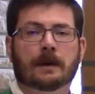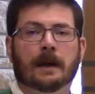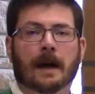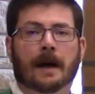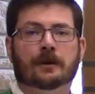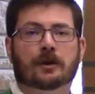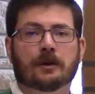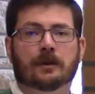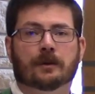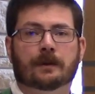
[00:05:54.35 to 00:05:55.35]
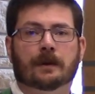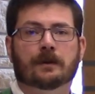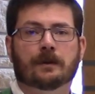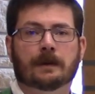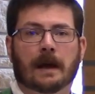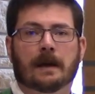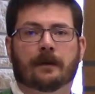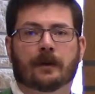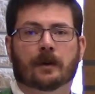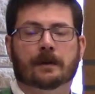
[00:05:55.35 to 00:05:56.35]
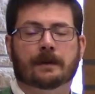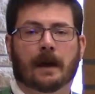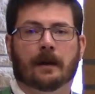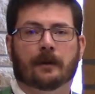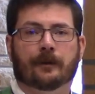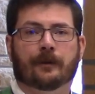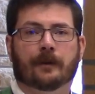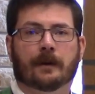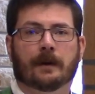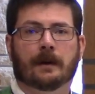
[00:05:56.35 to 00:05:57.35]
cannot choose to save yourself.